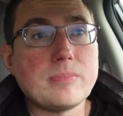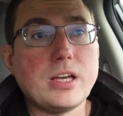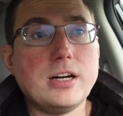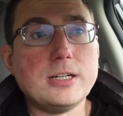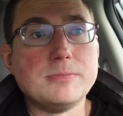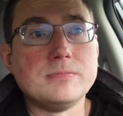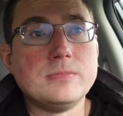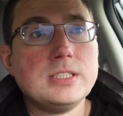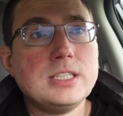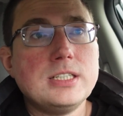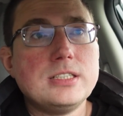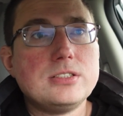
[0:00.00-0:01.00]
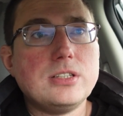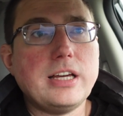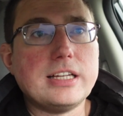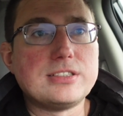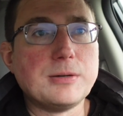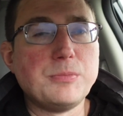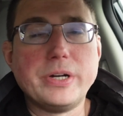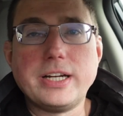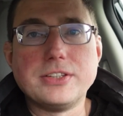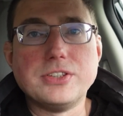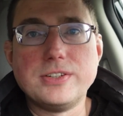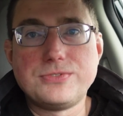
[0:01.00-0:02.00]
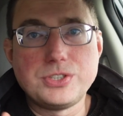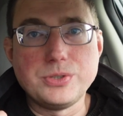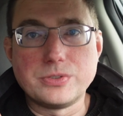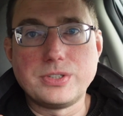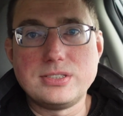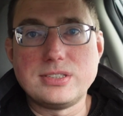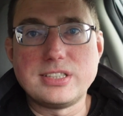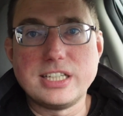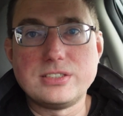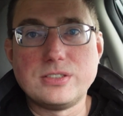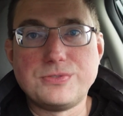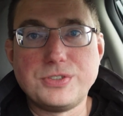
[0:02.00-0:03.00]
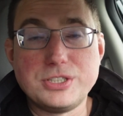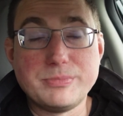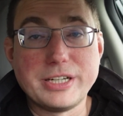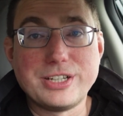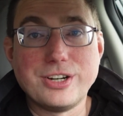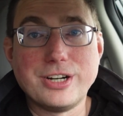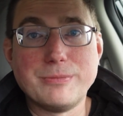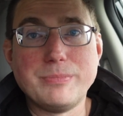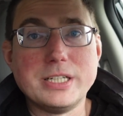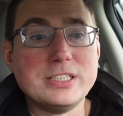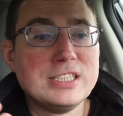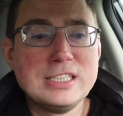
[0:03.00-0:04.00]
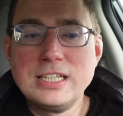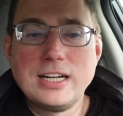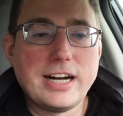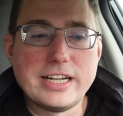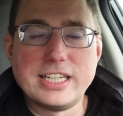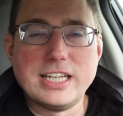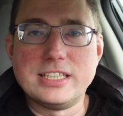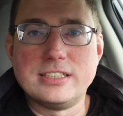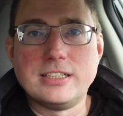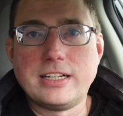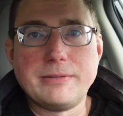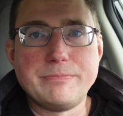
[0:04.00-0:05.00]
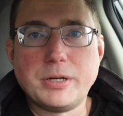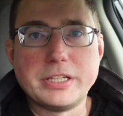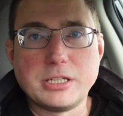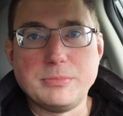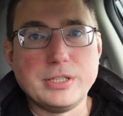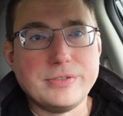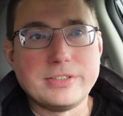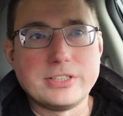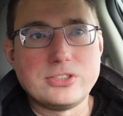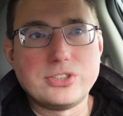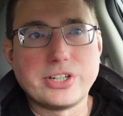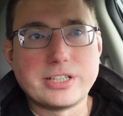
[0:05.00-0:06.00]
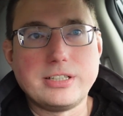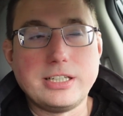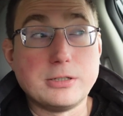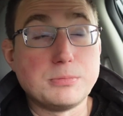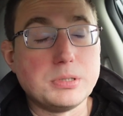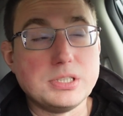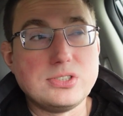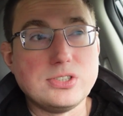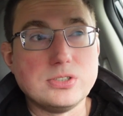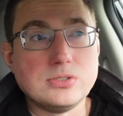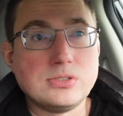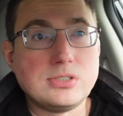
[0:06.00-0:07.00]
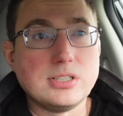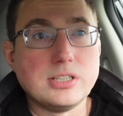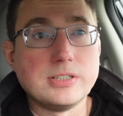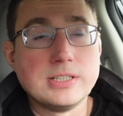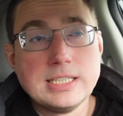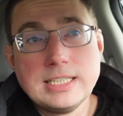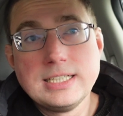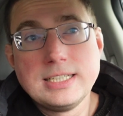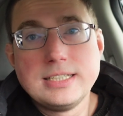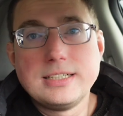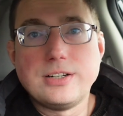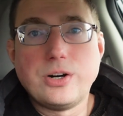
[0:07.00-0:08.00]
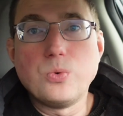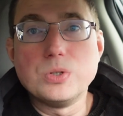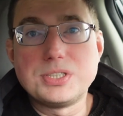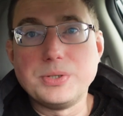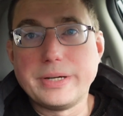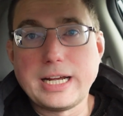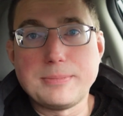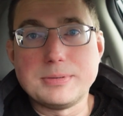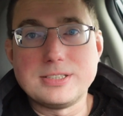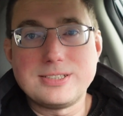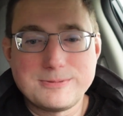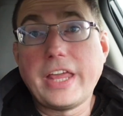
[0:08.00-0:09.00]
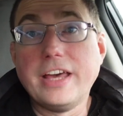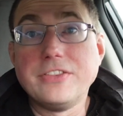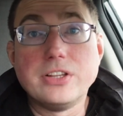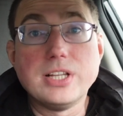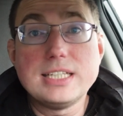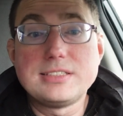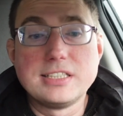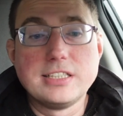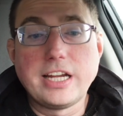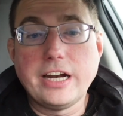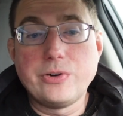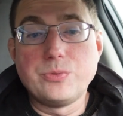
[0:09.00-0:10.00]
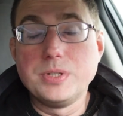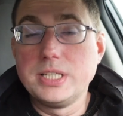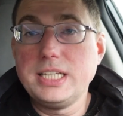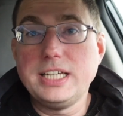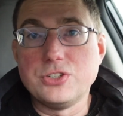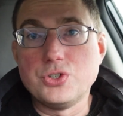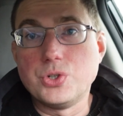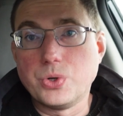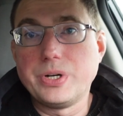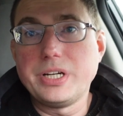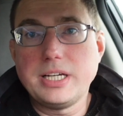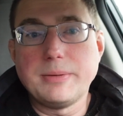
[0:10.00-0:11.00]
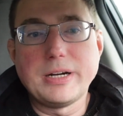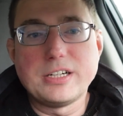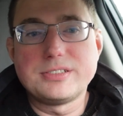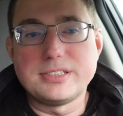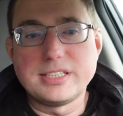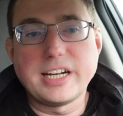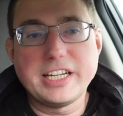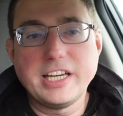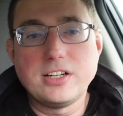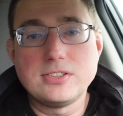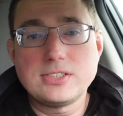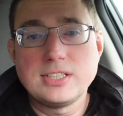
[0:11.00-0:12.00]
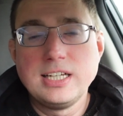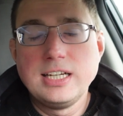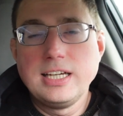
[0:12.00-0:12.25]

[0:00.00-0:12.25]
At some point, I'd love to increase the size of the fridge in my car, but again, I'm probably going to be living in a truck here pretty soon, so we'll see what happens. And the last thing that I really enjoy about the tiny house